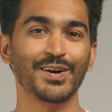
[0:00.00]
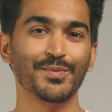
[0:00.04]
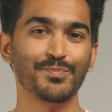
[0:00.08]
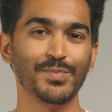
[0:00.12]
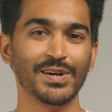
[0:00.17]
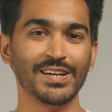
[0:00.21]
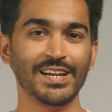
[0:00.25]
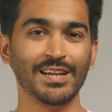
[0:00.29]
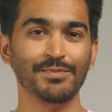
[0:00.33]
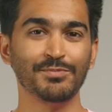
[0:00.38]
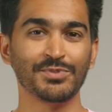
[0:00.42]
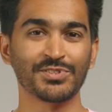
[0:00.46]

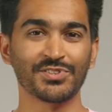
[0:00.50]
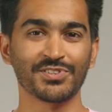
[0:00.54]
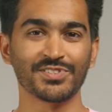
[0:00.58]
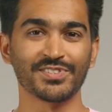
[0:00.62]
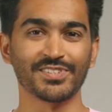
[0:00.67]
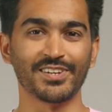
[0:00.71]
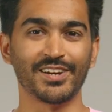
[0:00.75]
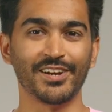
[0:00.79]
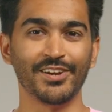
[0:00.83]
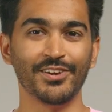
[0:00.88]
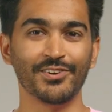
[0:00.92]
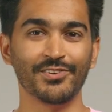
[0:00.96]
My name is
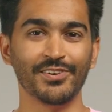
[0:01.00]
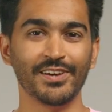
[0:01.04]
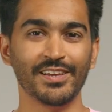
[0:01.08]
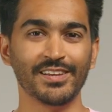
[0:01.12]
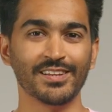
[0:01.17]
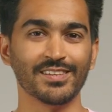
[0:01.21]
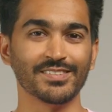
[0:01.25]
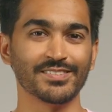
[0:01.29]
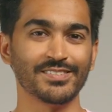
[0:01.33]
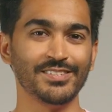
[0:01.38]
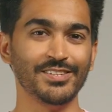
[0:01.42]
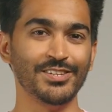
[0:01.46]
Rosario and
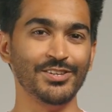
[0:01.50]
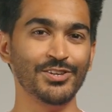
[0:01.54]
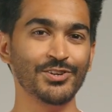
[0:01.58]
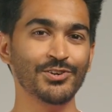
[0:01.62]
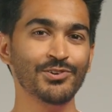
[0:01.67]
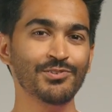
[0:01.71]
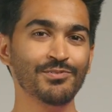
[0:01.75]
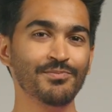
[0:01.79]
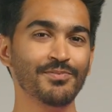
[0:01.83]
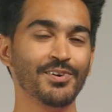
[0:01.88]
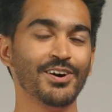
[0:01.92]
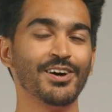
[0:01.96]
I'll see
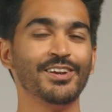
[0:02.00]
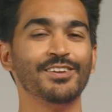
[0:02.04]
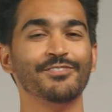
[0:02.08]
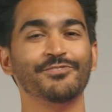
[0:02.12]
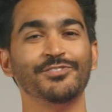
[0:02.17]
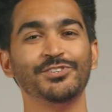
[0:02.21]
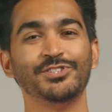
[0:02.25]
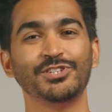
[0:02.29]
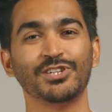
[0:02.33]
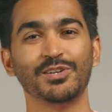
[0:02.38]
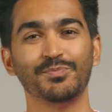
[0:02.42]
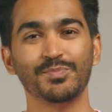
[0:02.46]
you on a
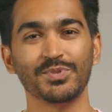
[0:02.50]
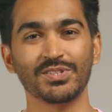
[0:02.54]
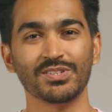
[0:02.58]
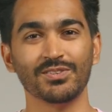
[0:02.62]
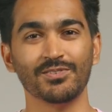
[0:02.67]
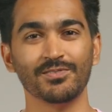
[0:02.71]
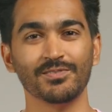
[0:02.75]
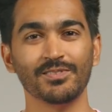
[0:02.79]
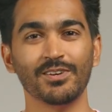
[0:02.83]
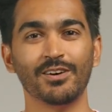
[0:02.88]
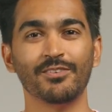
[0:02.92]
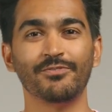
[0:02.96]
future
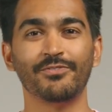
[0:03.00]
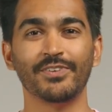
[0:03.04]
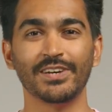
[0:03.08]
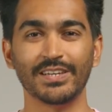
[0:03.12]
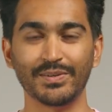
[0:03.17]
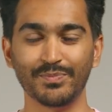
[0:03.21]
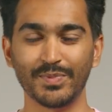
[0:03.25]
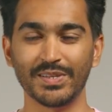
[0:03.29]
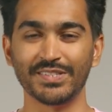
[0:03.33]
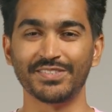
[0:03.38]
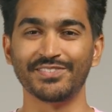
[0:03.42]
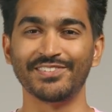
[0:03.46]
episode of
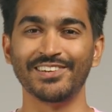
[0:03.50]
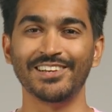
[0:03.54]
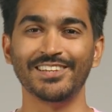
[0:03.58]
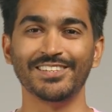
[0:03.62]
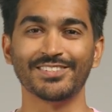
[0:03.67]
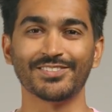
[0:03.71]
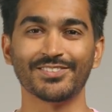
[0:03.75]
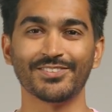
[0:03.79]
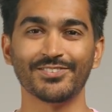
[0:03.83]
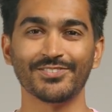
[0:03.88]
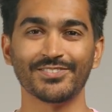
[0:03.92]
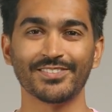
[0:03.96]
Firebase
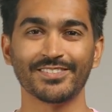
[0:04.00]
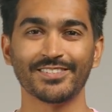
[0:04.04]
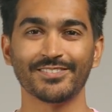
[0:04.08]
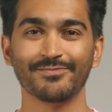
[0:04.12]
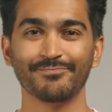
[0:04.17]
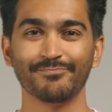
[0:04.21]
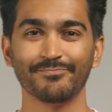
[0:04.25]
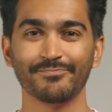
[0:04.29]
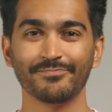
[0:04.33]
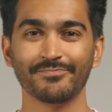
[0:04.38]
Release Notes.